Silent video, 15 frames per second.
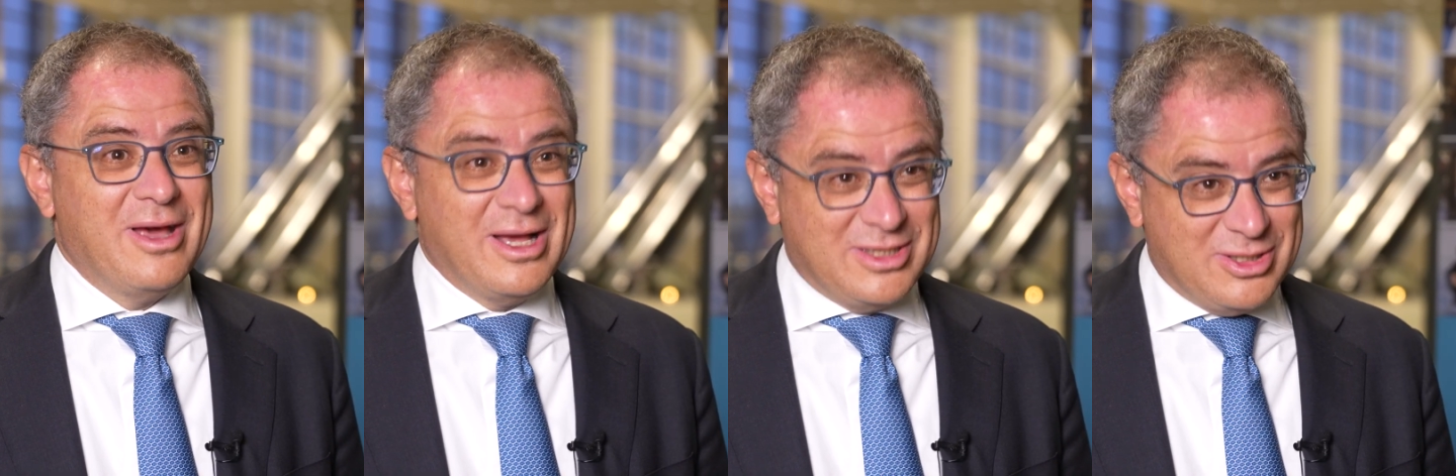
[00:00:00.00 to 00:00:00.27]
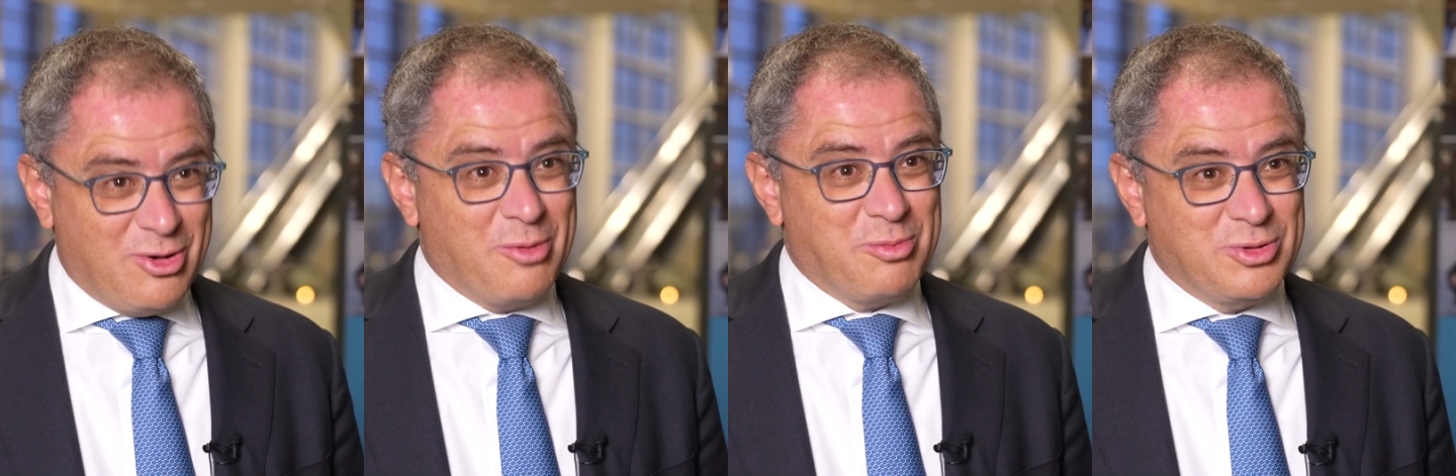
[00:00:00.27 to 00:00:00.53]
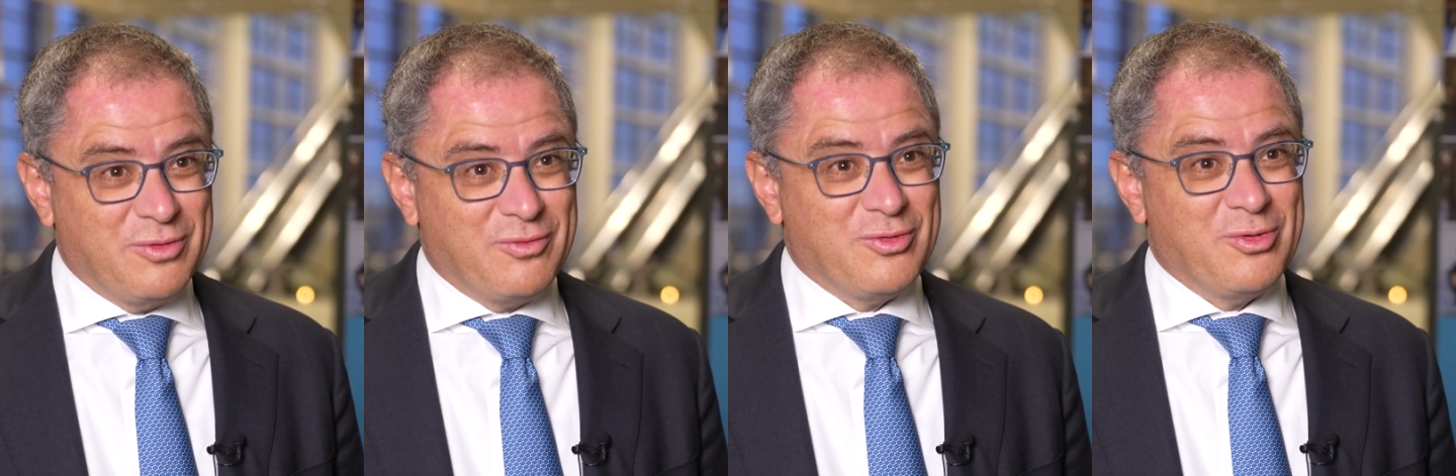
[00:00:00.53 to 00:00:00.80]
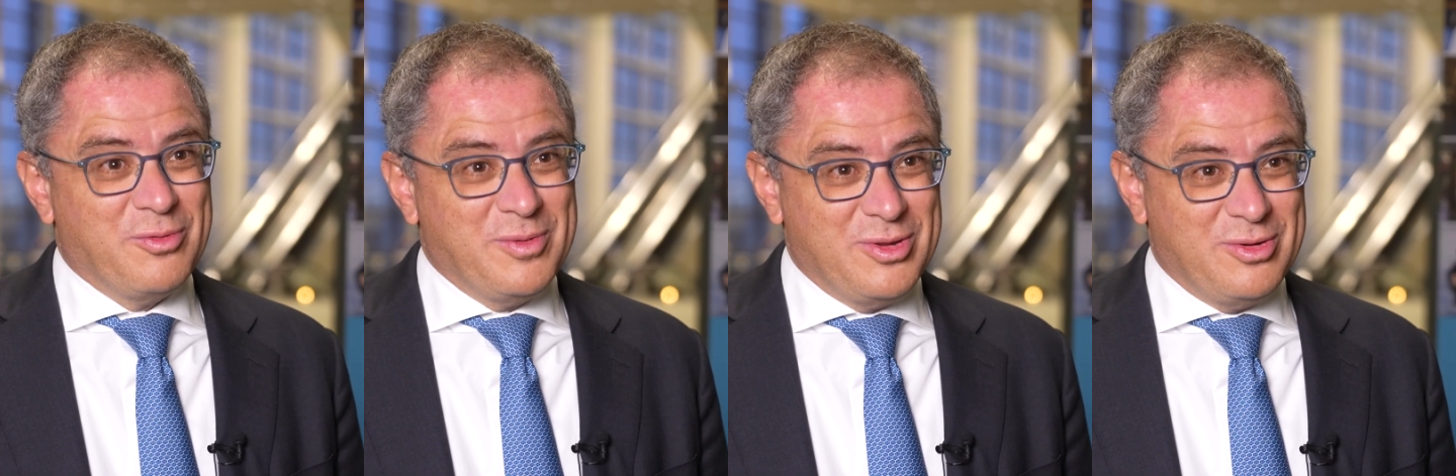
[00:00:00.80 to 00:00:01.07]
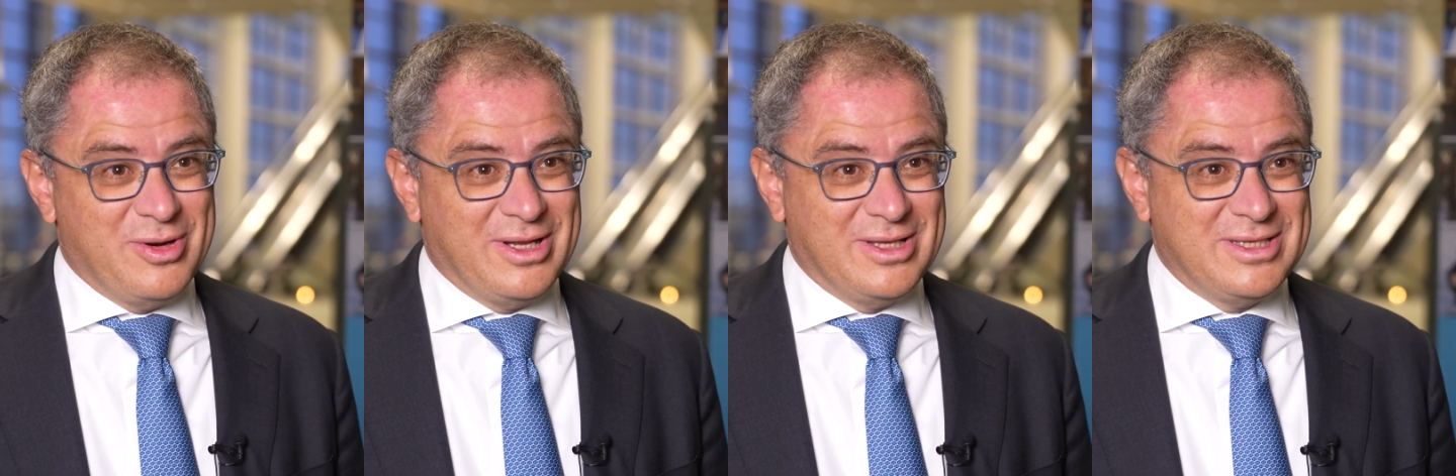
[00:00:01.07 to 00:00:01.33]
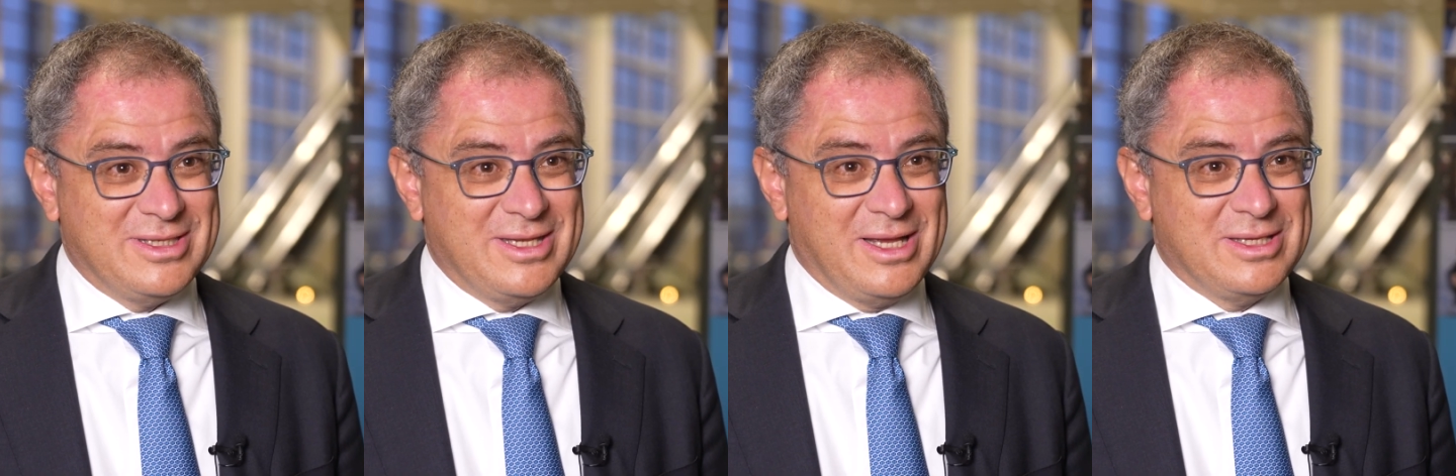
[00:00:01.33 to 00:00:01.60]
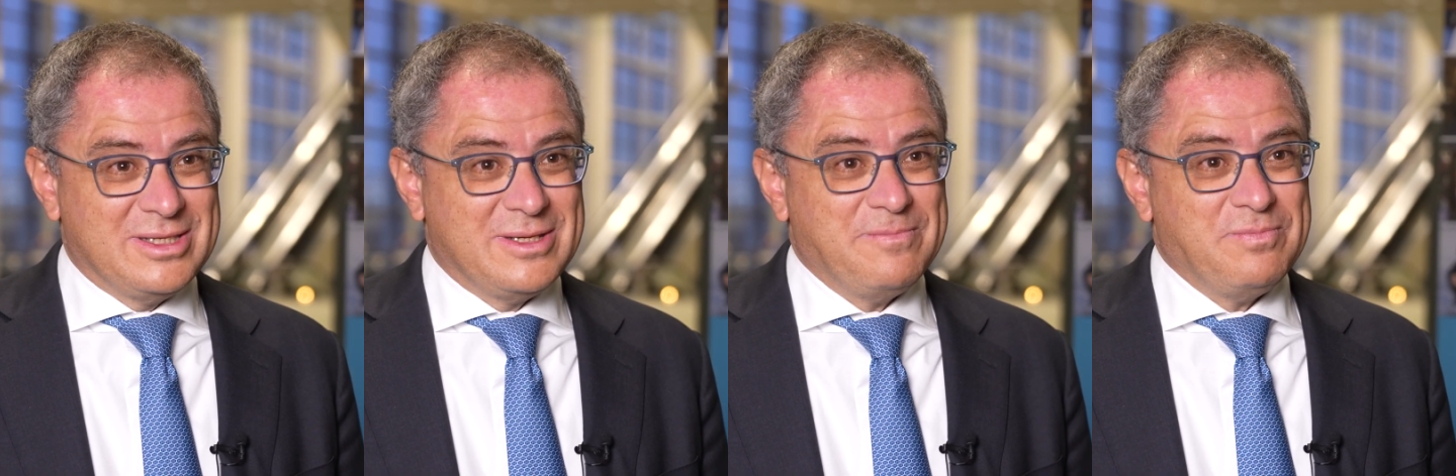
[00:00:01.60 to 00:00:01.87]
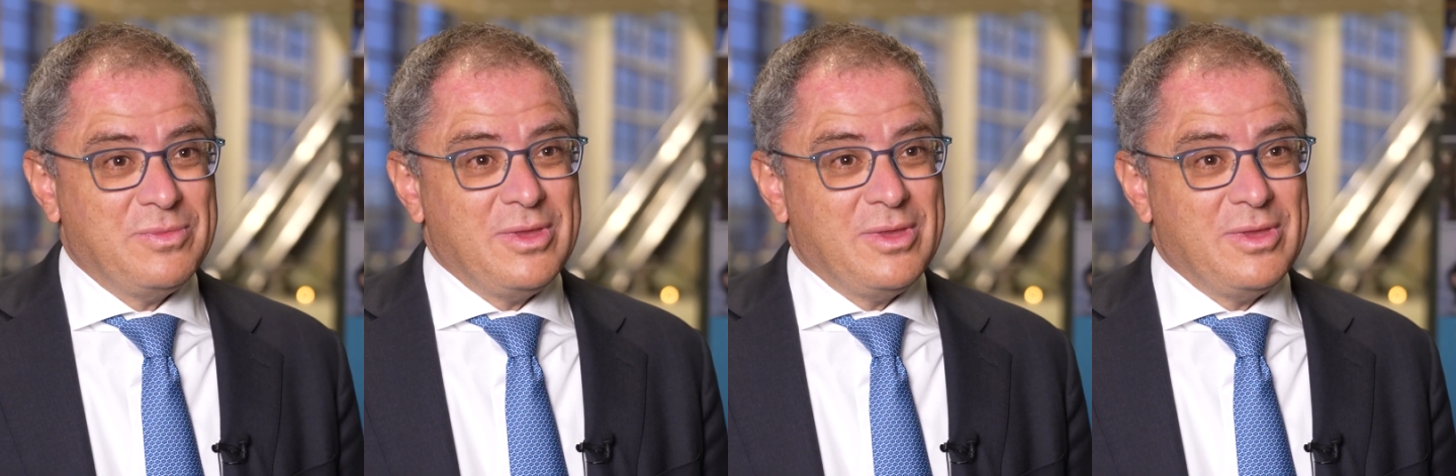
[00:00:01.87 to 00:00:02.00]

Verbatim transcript: as a cooperative group in the United States.